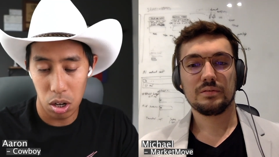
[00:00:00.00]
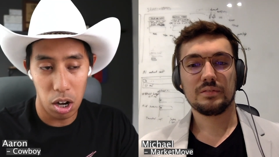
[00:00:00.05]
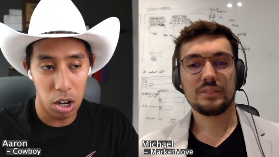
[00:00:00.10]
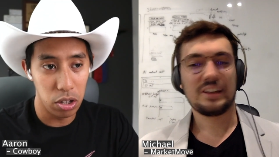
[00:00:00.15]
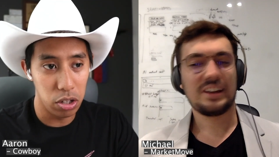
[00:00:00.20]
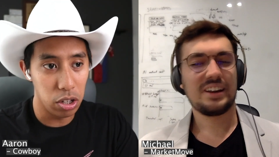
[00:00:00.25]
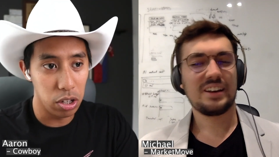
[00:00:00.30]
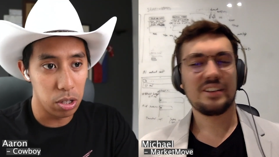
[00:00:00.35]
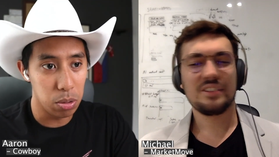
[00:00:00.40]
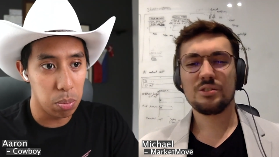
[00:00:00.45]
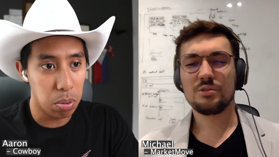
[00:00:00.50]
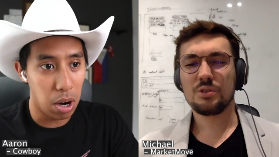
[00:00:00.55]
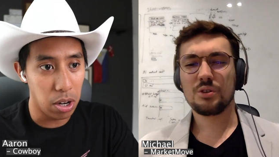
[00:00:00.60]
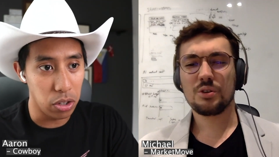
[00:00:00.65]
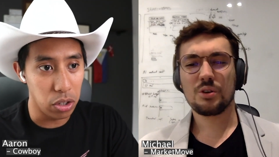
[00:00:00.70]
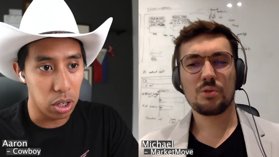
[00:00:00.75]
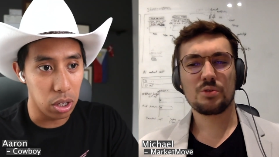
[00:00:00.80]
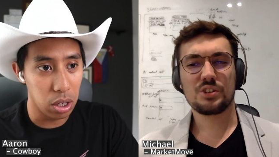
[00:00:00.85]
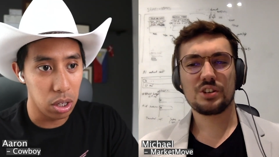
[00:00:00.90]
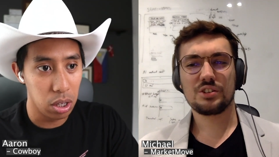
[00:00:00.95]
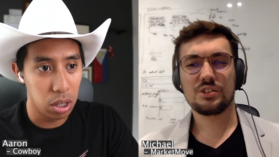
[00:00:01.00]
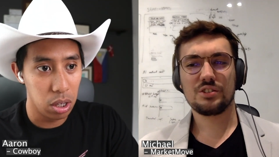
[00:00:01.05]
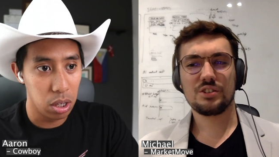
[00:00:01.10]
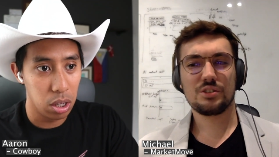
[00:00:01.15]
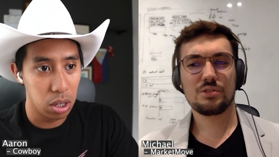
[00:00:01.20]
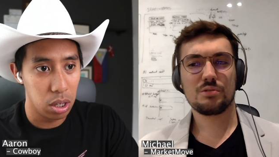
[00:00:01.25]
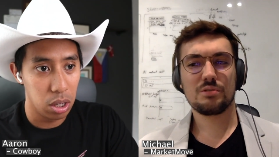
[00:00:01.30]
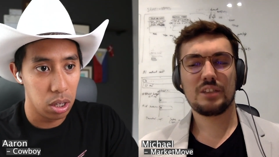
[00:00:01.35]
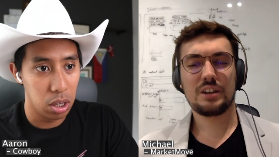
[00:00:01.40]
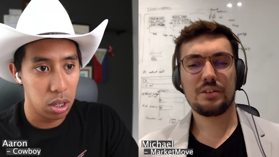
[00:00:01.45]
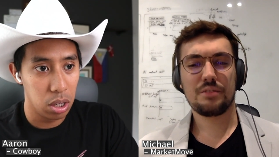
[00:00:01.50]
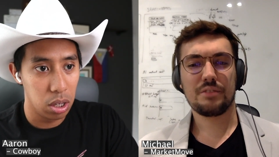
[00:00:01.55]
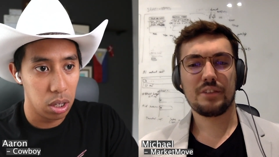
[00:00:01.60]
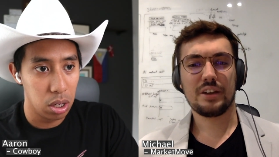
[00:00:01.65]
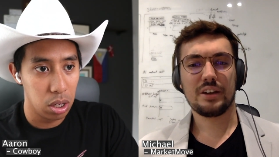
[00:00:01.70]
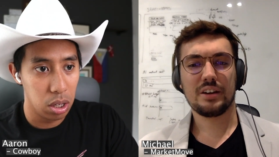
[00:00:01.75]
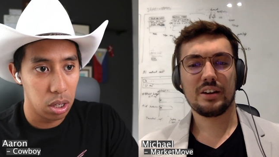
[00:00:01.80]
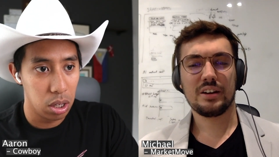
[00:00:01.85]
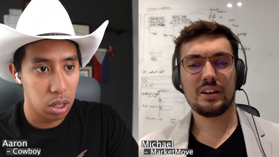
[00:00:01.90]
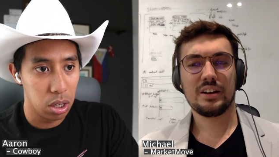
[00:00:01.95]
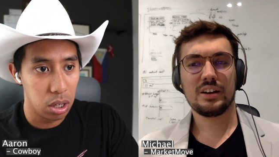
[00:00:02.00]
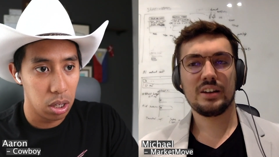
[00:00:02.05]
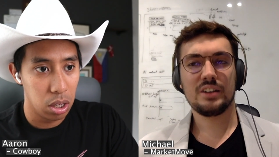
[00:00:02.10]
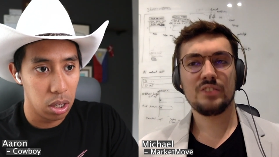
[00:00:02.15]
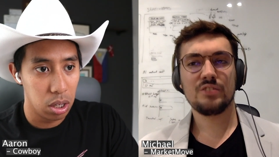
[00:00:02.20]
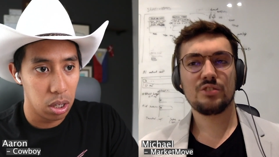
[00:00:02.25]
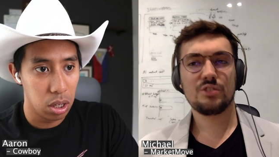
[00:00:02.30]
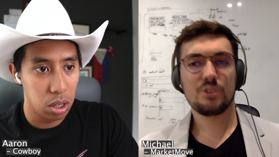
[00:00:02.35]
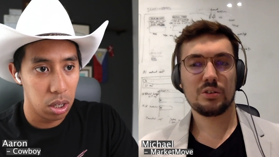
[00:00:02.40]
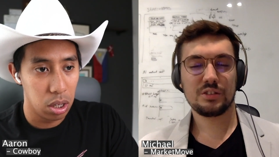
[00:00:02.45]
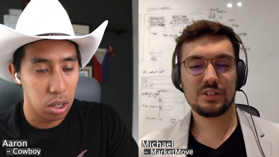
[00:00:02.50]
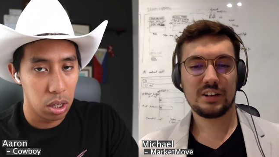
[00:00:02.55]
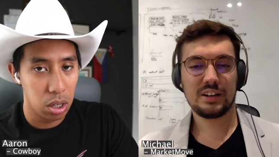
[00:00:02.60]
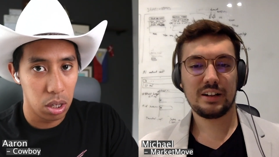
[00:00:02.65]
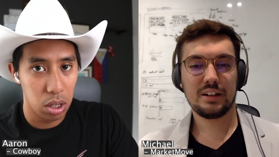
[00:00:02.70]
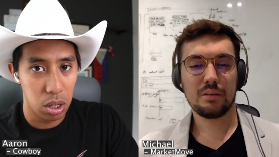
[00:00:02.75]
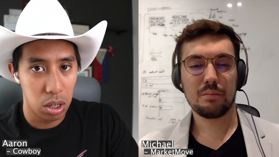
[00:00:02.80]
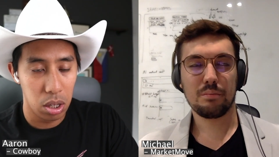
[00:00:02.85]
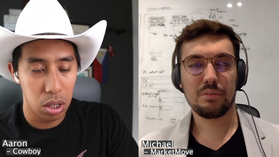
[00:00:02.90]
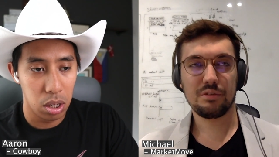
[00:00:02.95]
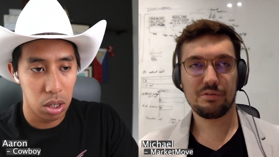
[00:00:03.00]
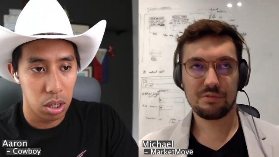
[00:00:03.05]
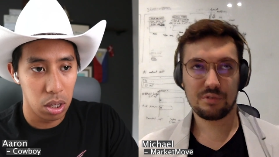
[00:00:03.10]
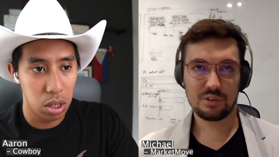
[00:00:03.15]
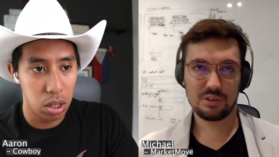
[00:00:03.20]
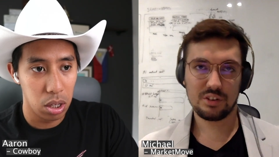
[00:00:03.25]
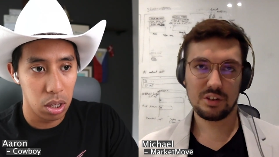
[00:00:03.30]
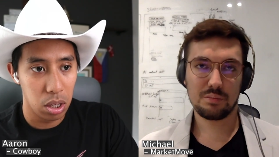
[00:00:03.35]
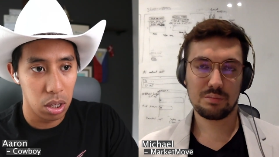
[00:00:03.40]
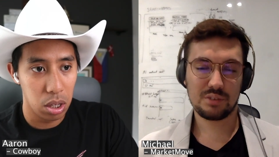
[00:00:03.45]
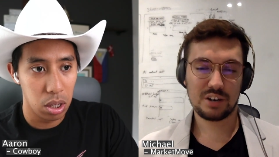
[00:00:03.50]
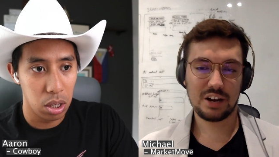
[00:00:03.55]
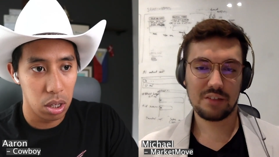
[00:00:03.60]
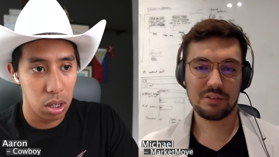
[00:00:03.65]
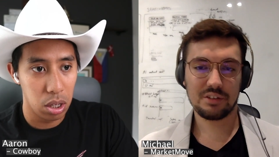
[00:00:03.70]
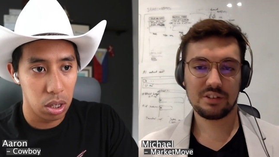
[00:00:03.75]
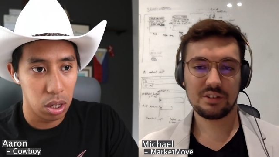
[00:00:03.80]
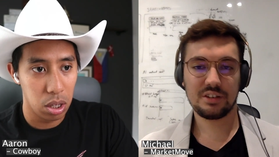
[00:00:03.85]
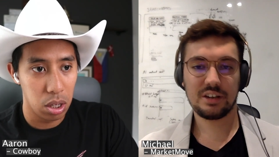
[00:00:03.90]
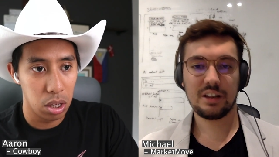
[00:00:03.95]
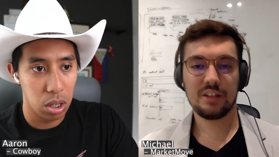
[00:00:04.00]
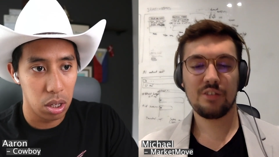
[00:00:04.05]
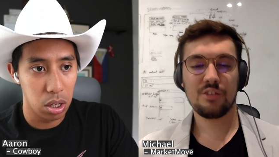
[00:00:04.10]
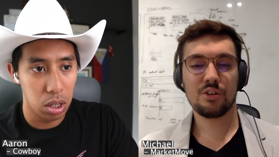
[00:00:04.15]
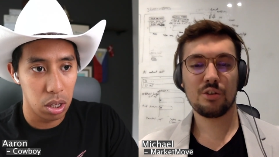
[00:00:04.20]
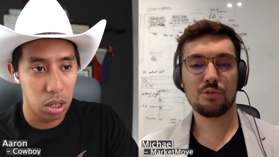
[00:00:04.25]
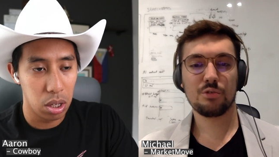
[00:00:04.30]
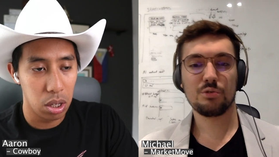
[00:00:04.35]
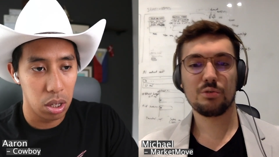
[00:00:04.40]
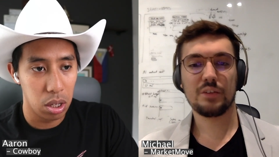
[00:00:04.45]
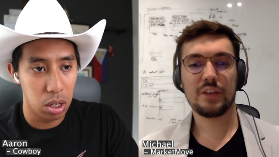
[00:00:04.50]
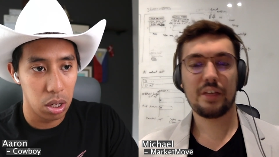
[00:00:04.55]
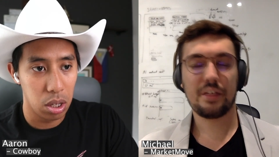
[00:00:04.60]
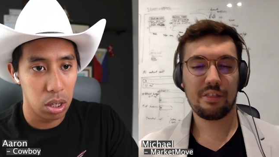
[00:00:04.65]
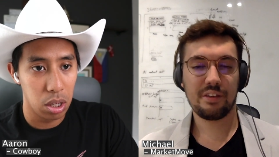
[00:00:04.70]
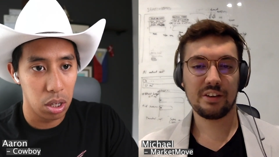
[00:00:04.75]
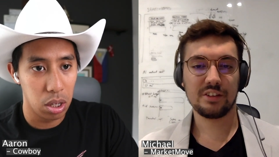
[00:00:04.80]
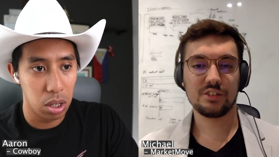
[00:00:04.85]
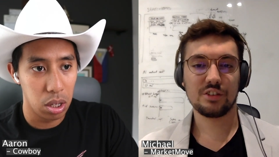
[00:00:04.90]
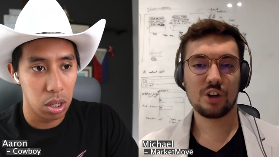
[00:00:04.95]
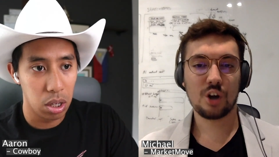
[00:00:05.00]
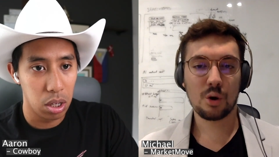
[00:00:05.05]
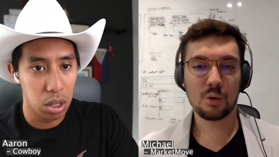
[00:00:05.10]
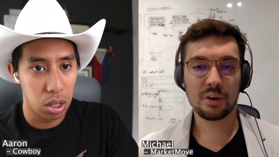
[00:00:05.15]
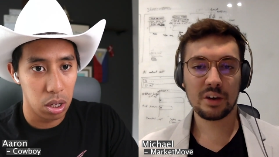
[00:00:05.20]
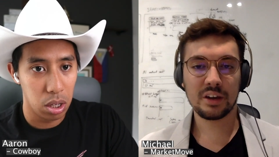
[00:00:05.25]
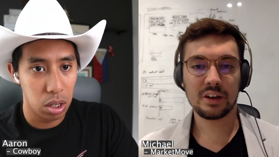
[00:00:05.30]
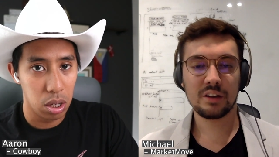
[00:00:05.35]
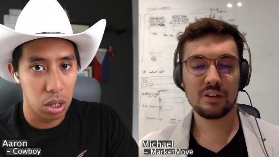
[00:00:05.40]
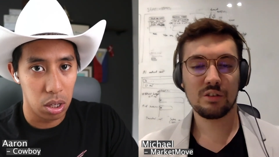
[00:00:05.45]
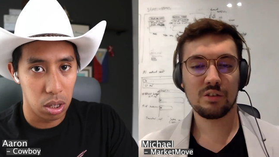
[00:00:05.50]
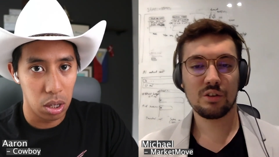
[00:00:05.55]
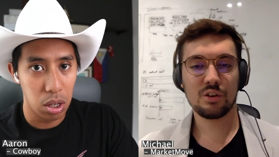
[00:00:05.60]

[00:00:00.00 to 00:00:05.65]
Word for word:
Speaker 1: No. Just to clarify, in total, before the private sale, to get things going,